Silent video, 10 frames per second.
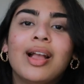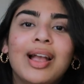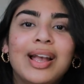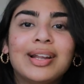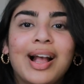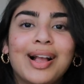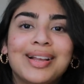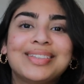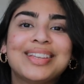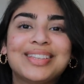Hey
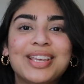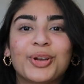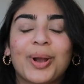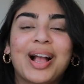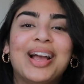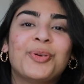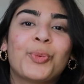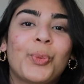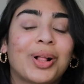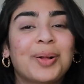guys, it's Iqra
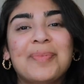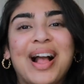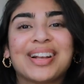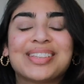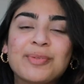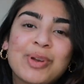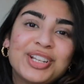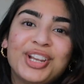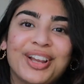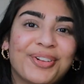and welcome back to my
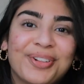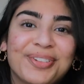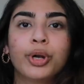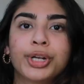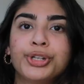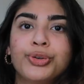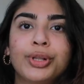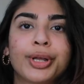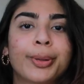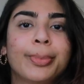channel. We're gonna do a
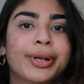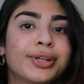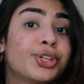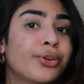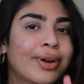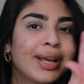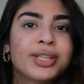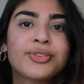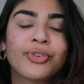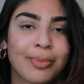little bit of
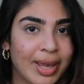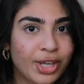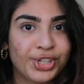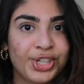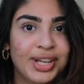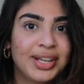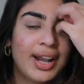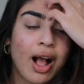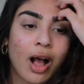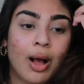
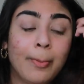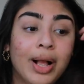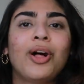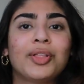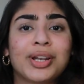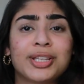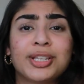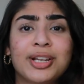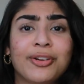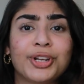transformation. All the
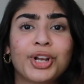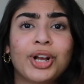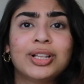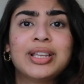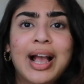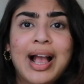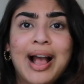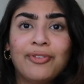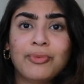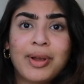necessary goods. I
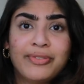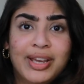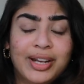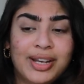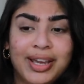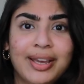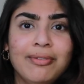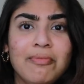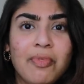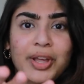have my
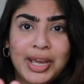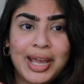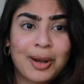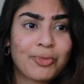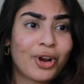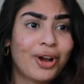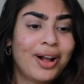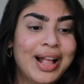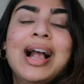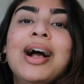vanity, the
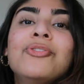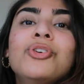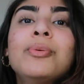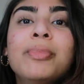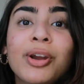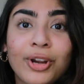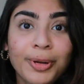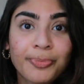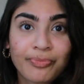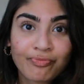camera, I have a
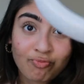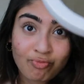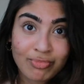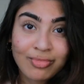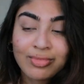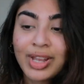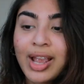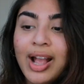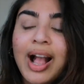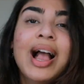mirror.
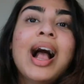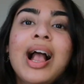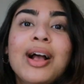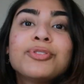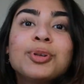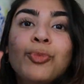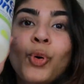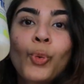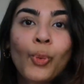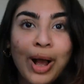I have some
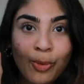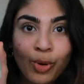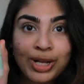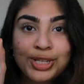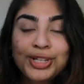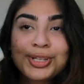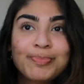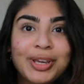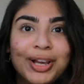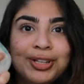wet ones
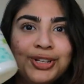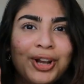because